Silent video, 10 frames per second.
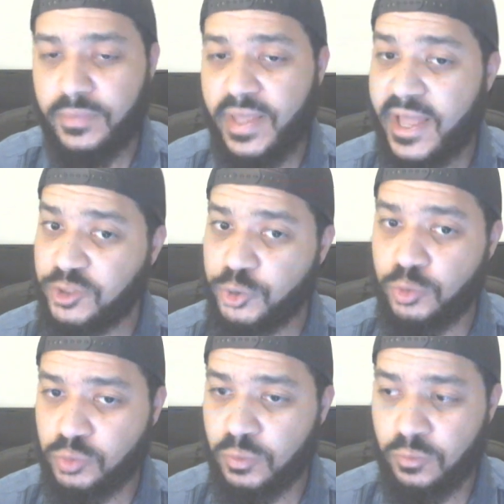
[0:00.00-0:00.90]
As
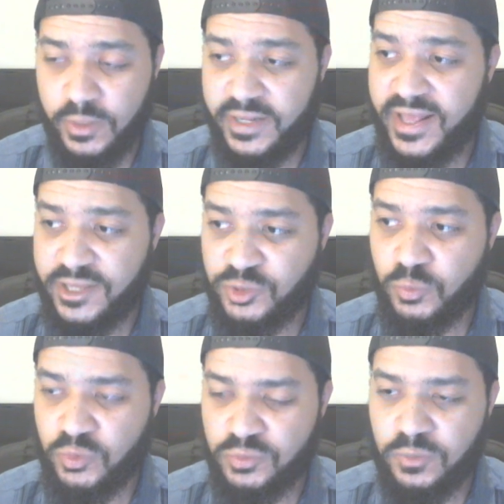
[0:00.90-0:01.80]
usual, right? As
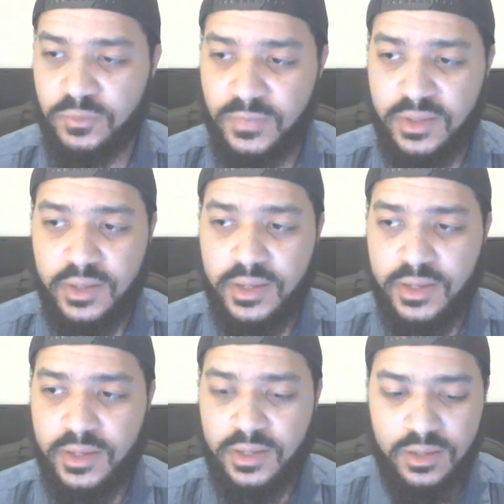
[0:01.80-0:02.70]
usual.
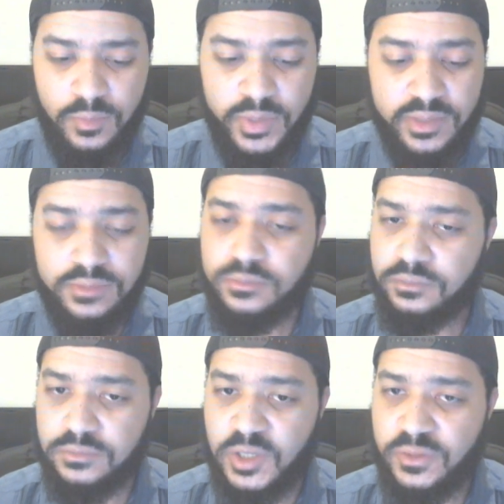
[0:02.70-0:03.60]
But
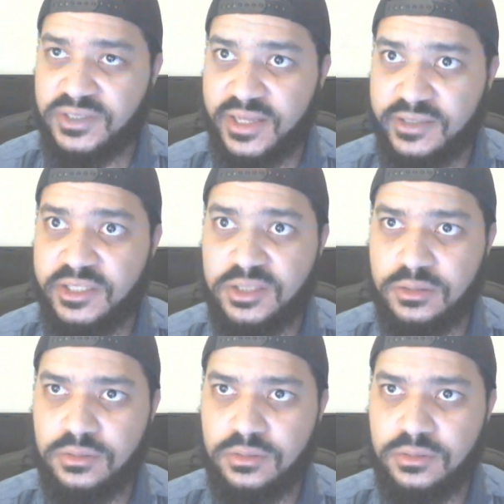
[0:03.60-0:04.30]
notice like these